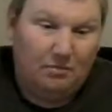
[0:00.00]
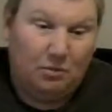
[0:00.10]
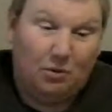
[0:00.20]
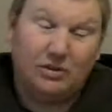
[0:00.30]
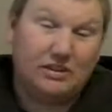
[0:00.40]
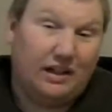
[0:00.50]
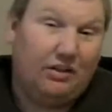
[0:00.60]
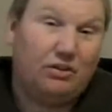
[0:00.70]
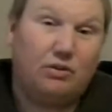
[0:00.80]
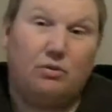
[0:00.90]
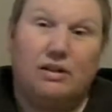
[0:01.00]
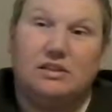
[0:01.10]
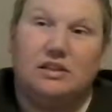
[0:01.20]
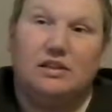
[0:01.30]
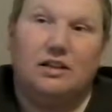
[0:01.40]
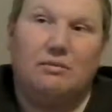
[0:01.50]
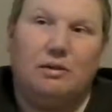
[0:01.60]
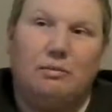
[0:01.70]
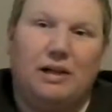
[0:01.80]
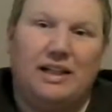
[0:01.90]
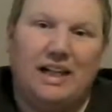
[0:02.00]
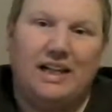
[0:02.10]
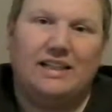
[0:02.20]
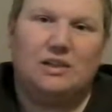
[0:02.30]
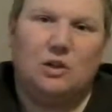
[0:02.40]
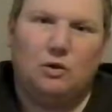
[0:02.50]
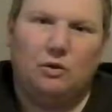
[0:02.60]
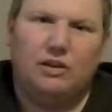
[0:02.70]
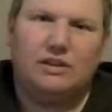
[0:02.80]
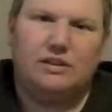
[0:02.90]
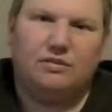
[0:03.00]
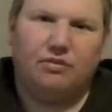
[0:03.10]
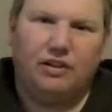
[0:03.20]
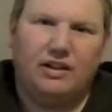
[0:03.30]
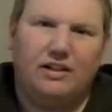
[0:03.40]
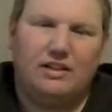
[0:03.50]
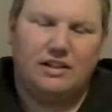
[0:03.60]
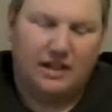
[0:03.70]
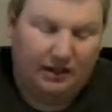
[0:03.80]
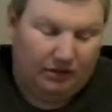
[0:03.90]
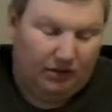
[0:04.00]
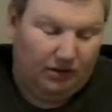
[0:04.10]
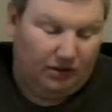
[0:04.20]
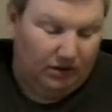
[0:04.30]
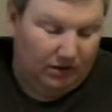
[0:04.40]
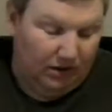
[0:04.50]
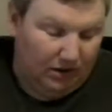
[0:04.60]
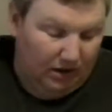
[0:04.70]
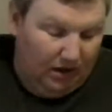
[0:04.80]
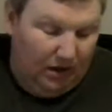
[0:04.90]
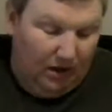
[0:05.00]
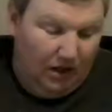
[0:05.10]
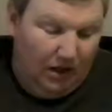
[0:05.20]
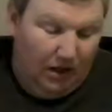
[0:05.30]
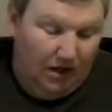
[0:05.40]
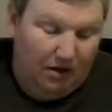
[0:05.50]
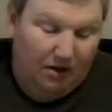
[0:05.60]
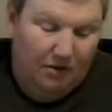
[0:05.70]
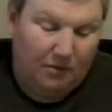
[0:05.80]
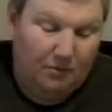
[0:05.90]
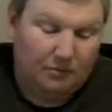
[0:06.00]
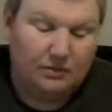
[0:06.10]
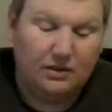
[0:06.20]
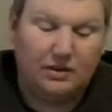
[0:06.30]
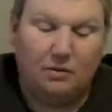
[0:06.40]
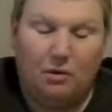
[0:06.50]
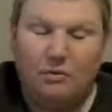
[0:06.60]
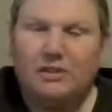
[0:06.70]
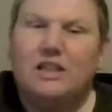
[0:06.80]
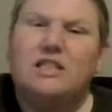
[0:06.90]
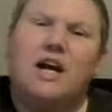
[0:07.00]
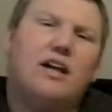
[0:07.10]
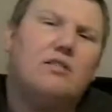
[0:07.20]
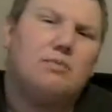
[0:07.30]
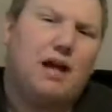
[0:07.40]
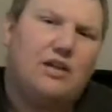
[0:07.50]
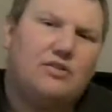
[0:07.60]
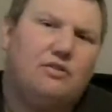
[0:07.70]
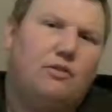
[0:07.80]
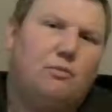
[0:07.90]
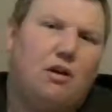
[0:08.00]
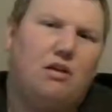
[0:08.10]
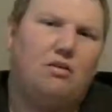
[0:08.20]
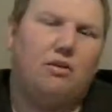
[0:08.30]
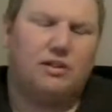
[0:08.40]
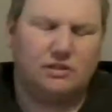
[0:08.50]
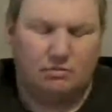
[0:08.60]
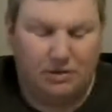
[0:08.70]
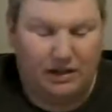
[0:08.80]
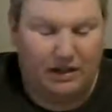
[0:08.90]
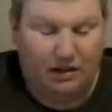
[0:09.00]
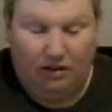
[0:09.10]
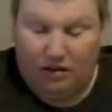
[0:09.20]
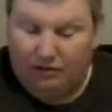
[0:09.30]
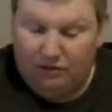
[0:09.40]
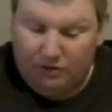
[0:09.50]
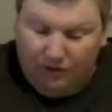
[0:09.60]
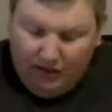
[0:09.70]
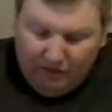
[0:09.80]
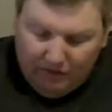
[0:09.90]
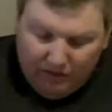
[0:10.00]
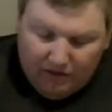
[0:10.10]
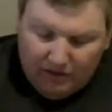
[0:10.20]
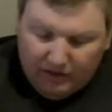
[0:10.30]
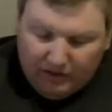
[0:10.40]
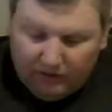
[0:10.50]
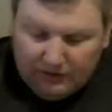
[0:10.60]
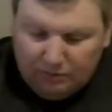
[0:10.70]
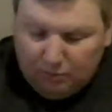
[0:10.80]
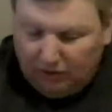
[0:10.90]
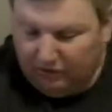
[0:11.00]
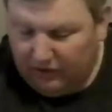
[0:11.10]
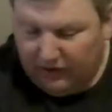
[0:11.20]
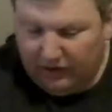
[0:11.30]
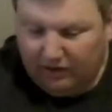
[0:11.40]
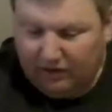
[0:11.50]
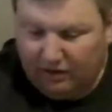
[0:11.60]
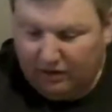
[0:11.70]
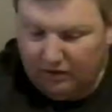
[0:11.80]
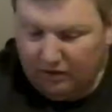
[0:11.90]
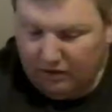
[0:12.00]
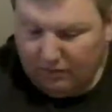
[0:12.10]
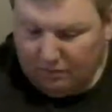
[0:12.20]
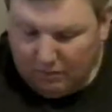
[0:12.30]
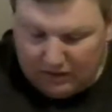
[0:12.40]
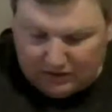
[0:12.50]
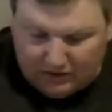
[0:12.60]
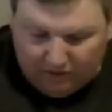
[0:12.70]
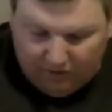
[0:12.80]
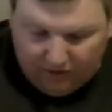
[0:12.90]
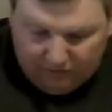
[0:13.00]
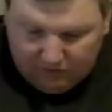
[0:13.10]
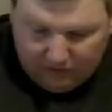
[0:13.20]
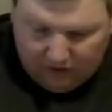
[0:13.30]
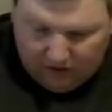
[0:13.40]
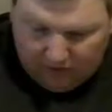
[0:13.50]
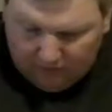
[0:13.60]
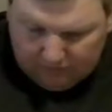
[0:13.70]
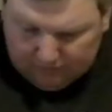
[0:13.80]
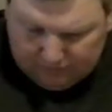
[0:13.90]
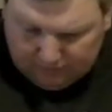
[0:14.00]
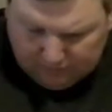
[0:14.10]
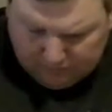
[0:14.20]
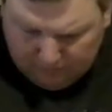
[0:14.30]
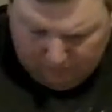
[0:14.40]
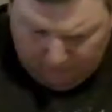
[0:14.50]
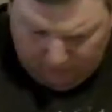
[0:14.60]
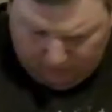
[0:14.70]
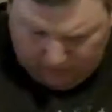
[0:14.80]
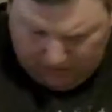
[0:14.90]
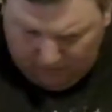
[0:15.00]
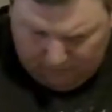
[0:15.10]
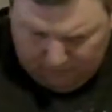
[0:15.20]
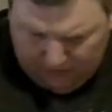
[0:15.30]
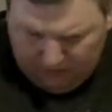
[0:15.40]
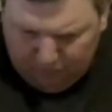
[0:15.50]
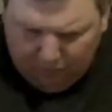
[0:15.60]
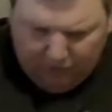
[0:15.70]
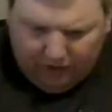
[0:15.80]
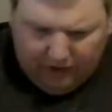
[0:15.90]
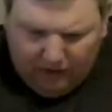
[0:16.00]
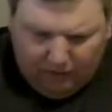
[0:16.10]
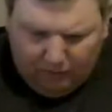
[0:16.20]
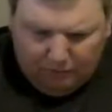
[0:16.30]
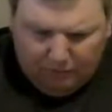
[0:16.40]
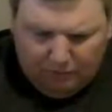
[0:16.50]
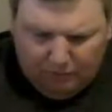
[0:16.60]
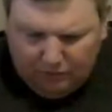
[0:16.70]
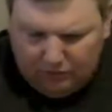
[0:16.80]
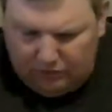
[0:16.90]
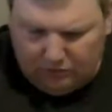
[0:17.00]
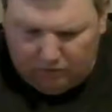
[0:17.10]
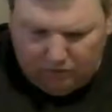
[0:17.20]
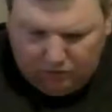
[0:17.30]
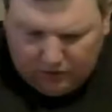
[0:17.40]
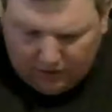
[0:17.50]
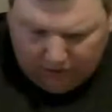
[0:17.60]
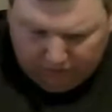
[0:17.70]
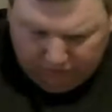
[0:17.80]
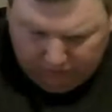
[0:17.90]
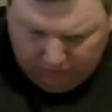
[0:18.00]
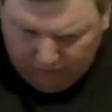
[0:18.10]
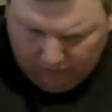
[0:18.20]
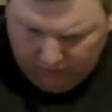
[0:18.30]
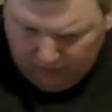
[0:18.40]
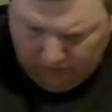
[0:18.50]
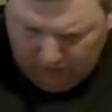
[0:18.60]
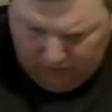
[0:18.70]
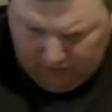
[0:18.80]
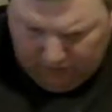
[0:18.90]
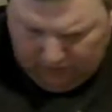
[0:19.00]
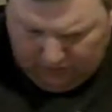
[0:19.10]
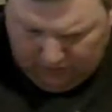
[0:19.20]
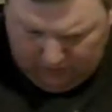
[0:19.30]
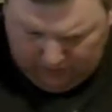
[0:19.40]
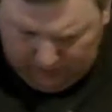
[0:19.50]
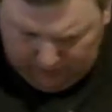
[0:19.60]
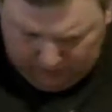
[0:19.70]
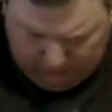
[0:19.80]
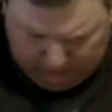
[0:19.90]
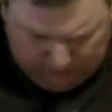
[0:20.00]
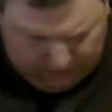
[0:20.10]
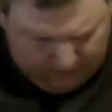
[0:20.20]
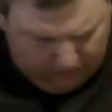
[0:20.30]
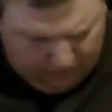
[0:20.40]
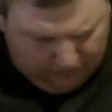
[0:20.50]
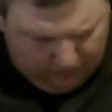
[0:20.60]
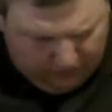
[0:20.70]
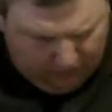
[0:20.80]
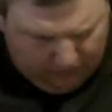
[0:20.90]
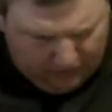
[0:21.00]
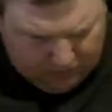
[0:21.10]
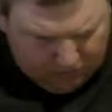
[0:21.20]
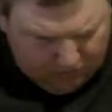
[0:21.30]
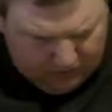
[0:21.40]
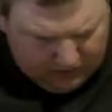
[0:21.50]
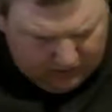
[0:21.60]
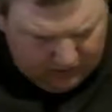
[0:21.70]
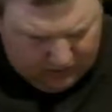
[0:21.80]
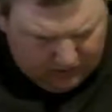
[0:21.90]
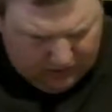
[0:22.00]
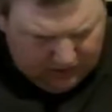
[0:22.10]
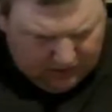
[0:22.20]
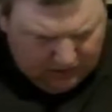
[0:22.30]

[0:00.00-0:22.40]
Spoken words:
Lawrence Taylor can wrestle a little bit, but again, it's Lawrence freaking Taylor. And what was the title match from WrestleMania 11? Do I have that on Is that part of any of the best of that I've done without me pulling up Google stuff? I guess the WrestleMania 11 title match wasn't